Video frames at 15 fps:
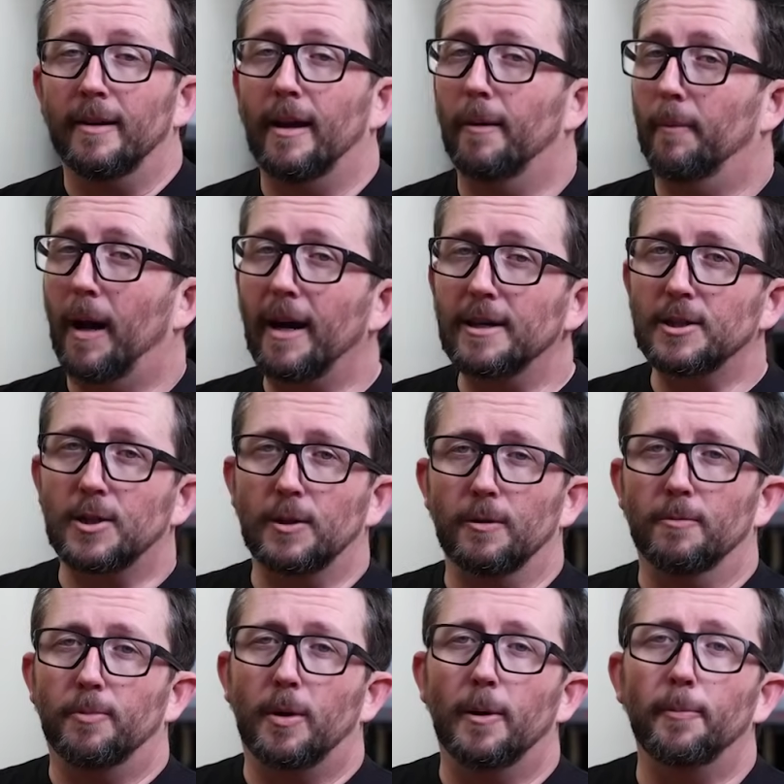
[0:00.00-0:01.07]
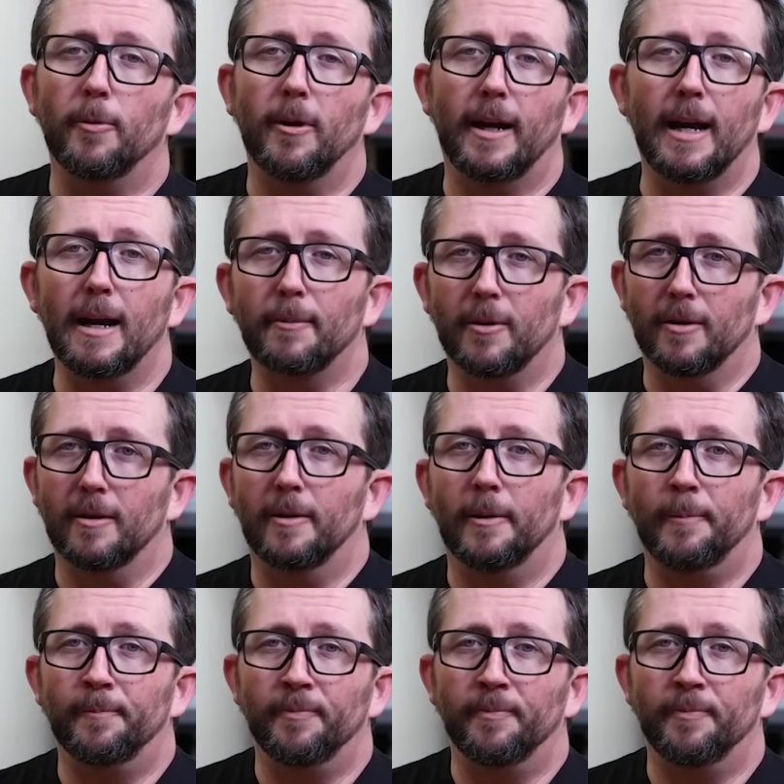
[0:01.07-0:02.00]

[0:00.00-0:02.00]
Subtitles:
Now, mind you, purple hammer,